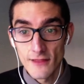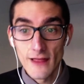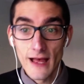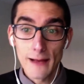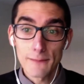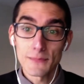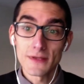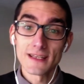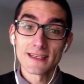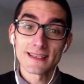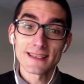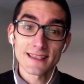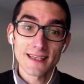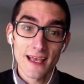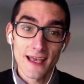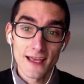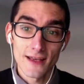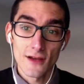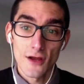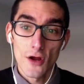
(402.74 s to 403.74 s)
That being
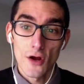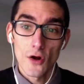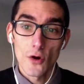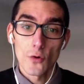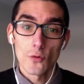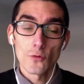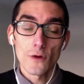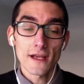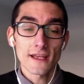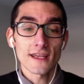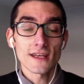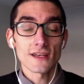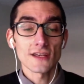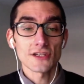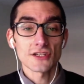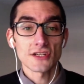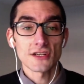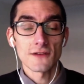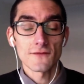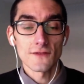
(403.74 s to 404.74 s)
said,
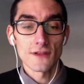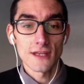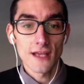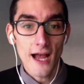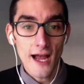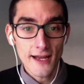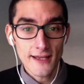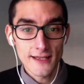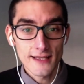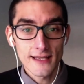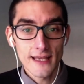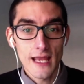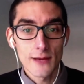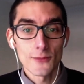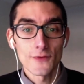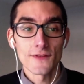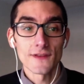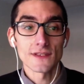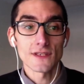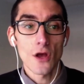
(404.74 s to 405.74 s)
recognition of the Yaqui came
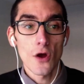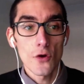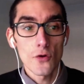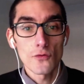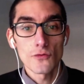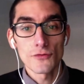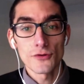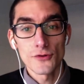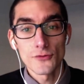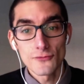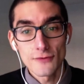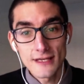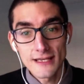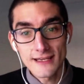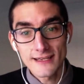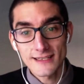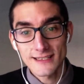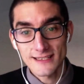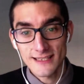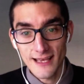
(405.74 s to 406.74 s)
with its own
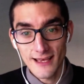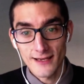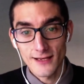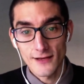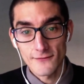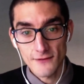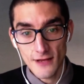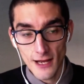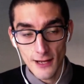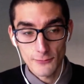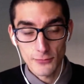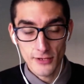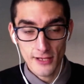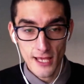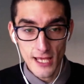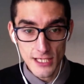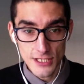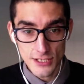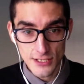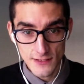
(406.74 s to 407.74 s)
unique set of
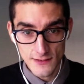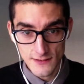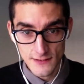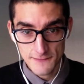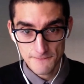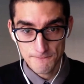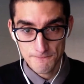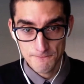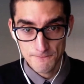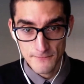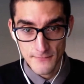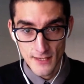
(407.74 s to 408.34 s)
complications.